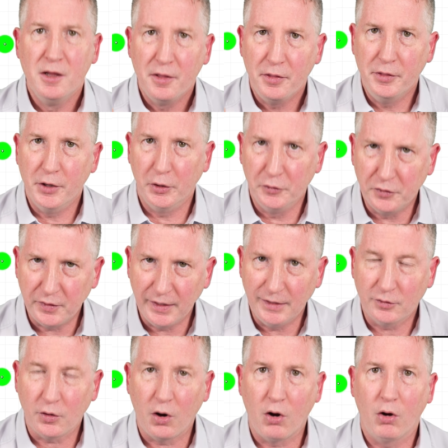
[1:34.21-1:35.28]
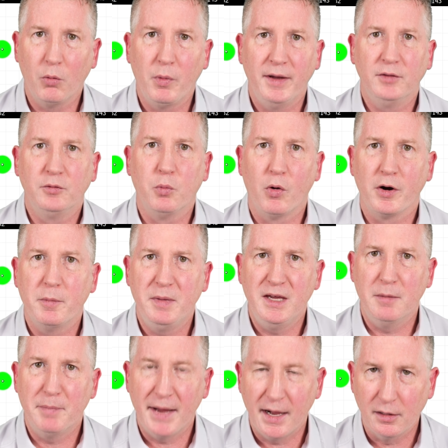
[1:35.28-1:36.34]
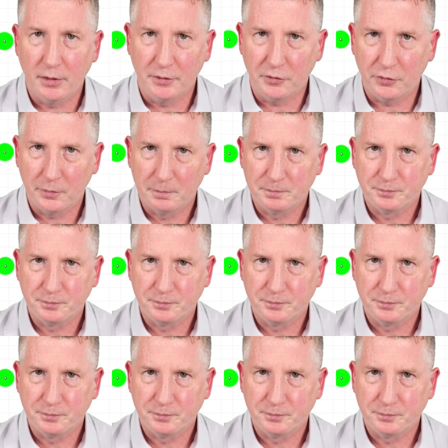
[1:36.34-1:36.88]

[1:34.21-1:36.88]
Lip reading: Those things always want to be in balance.